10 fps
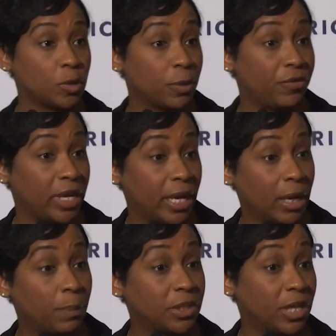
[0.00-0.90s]
preventing
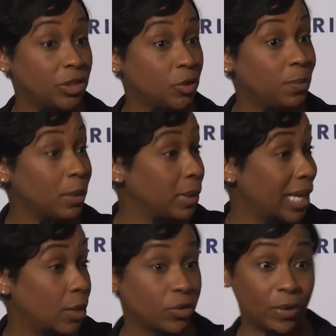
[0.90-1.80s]
a potential public
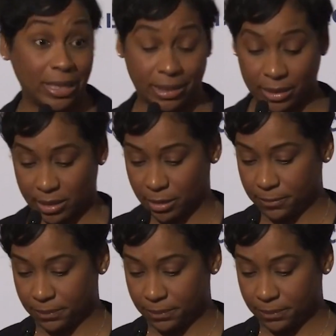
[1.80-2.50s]
health crisis.